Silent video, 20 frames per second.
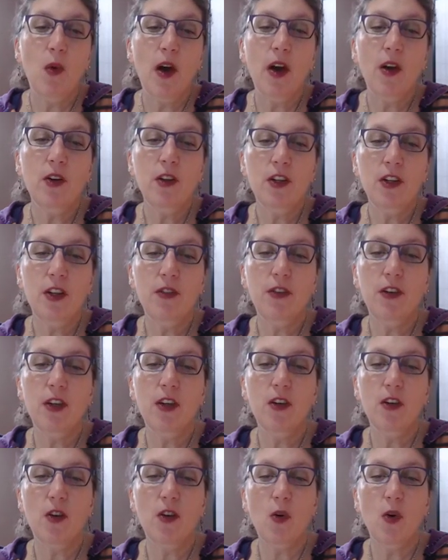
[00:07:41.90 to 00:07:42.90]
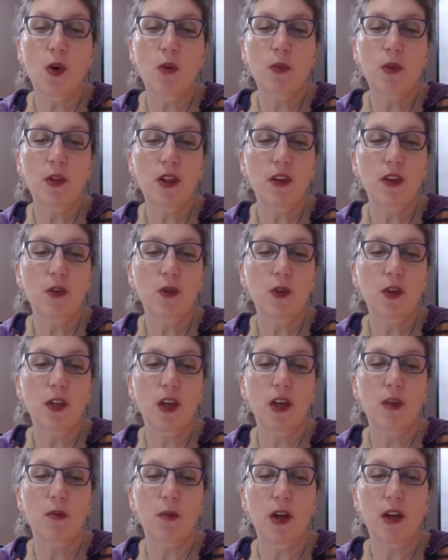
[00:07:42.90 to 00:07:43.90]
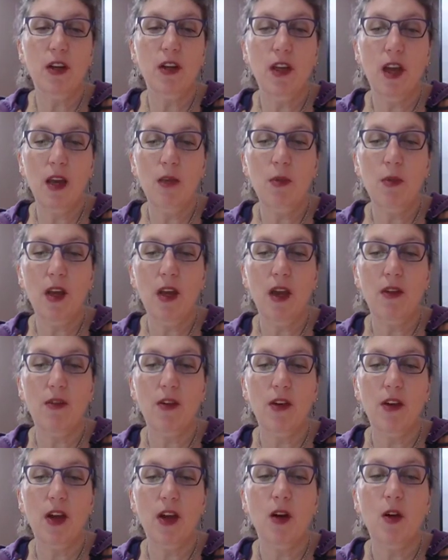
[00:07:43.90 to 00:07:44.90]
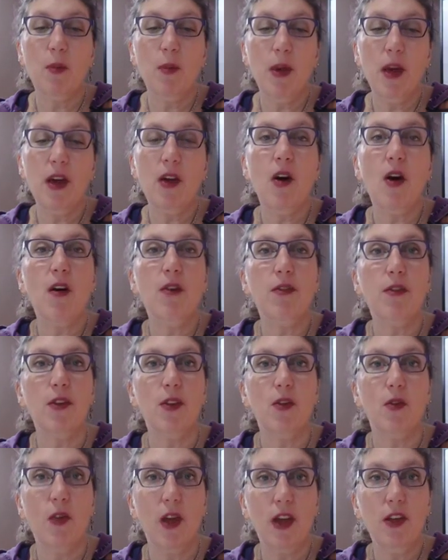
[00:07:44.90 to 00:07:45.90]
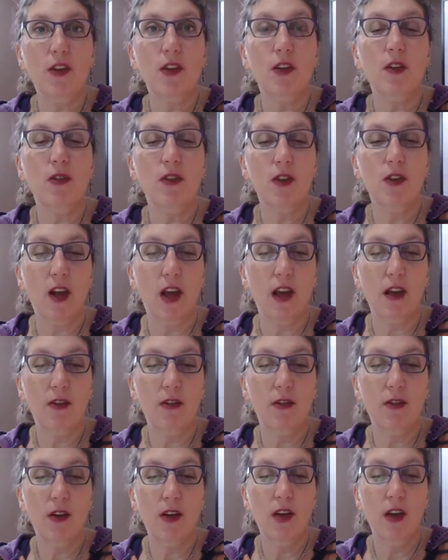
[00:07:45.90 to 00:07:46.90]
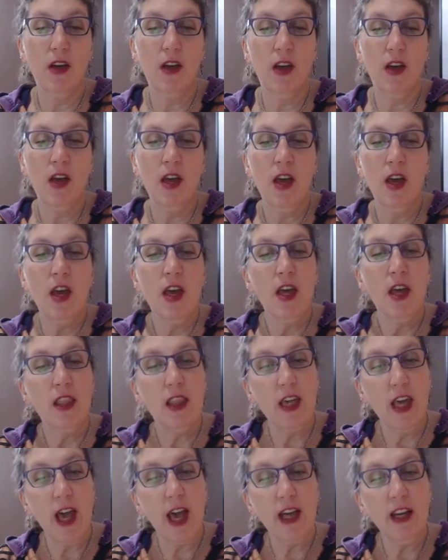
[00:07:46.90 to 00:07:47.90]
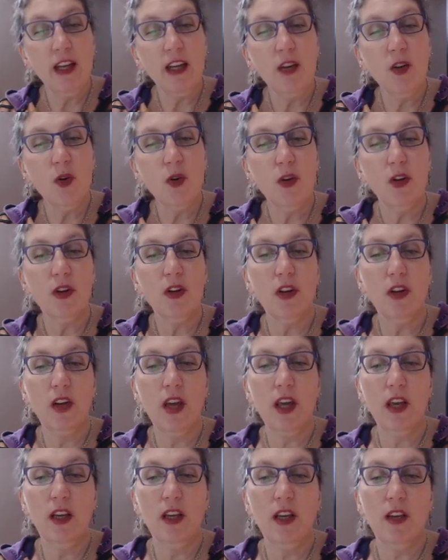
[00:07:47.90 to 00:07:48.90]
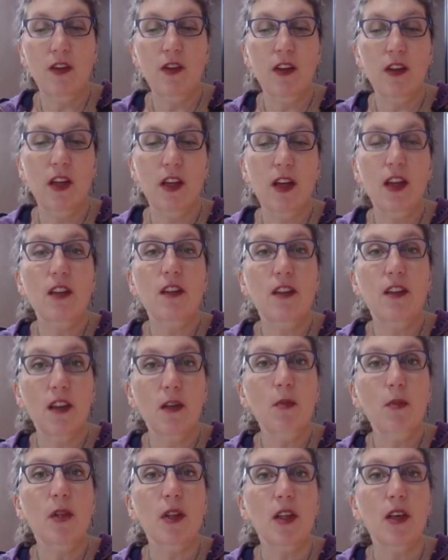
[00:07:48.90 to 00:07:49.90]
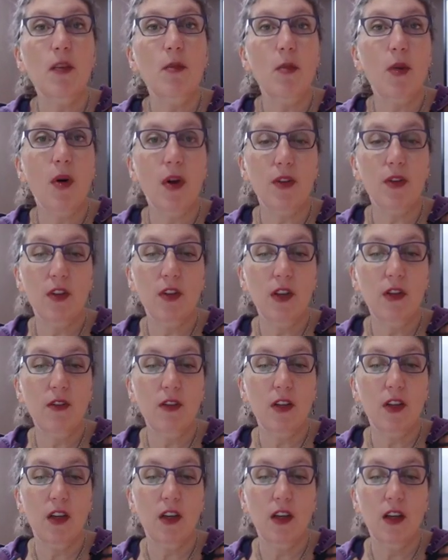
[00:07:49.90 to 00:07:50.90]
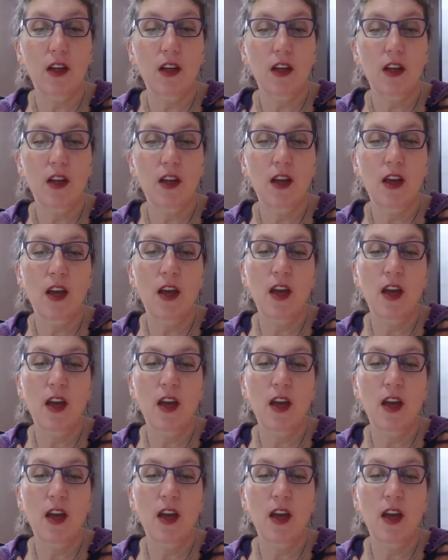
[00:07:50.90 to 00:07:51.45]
And while shifting your core beliefs will take much time and effort, it will pay off for the rest of your life. The antidote to negativity is simply positivity.